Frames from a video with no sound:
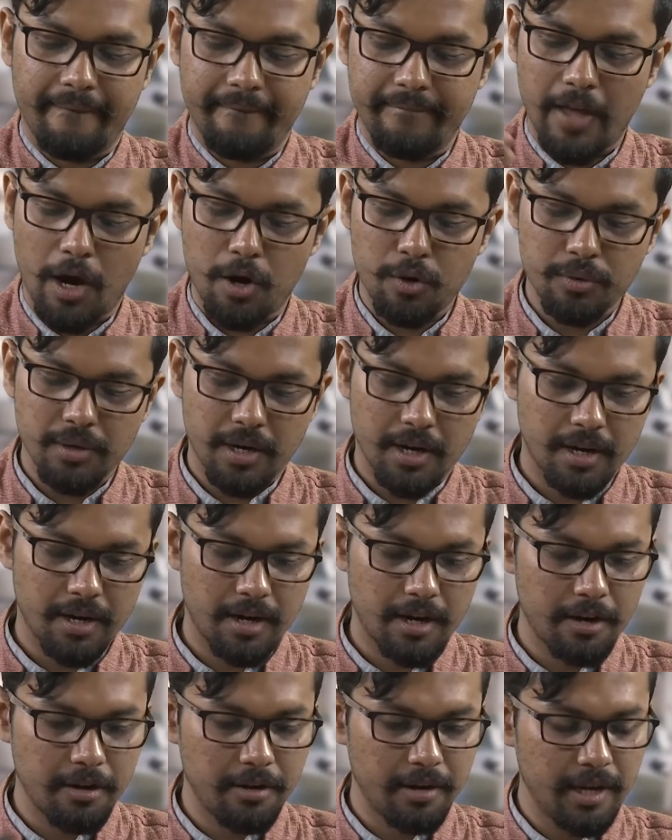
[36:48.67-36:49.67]
Now,
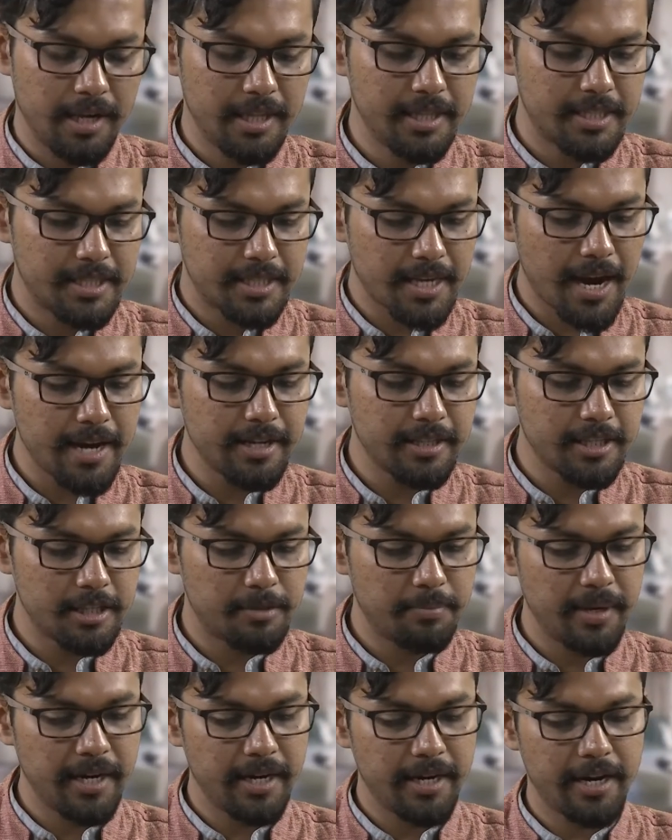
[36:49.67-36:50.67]
uh, inside
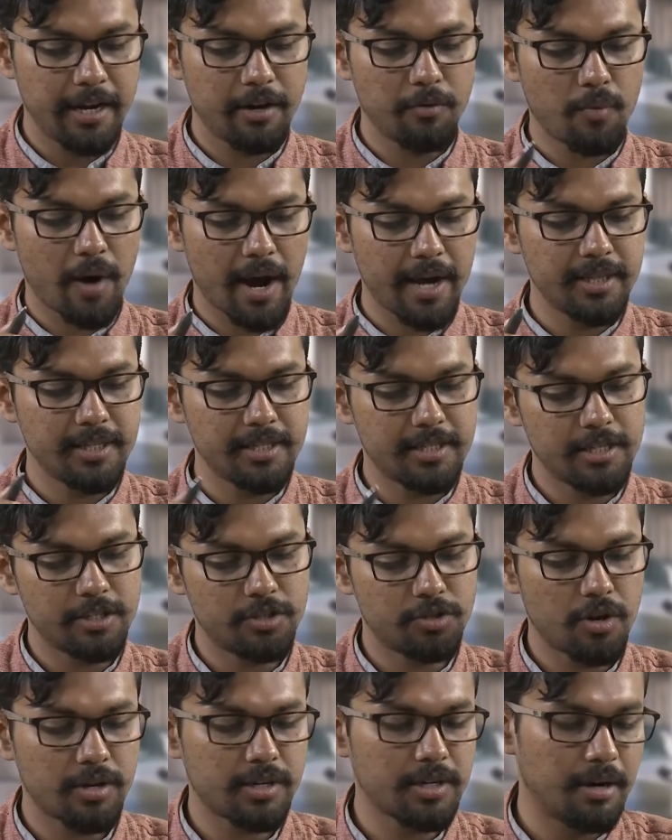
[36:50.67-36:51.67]
this building, why this
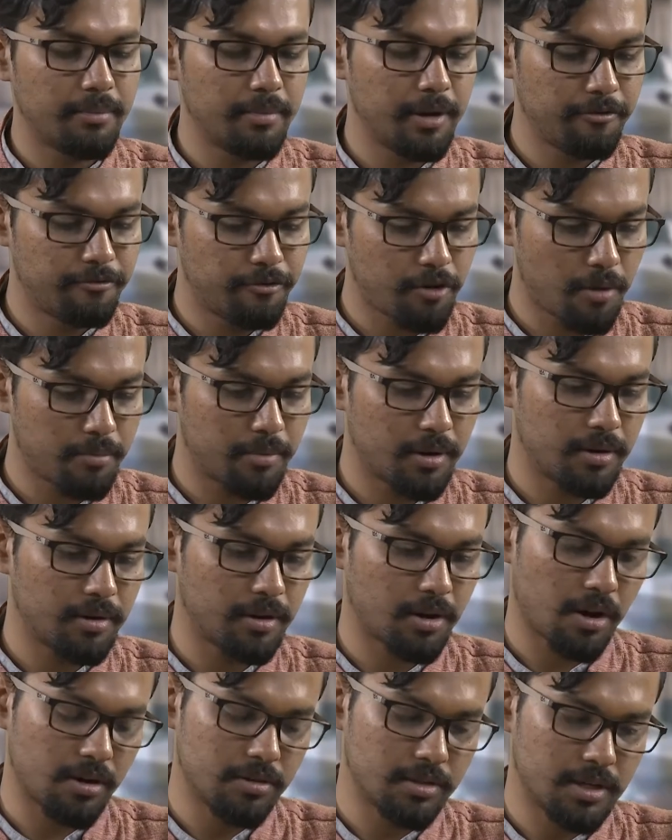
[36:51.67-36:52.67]
is not coming from
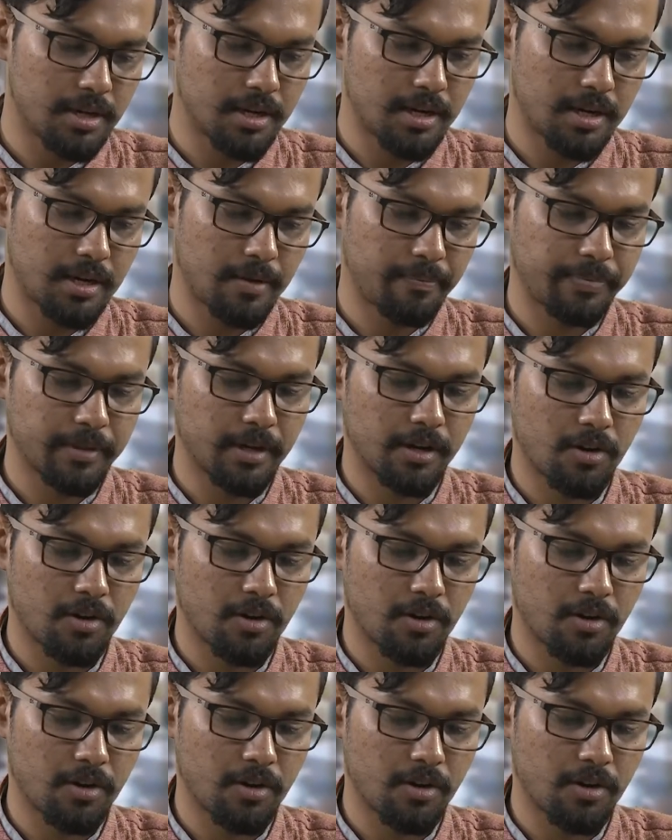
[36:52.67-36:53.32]
a, con uh, a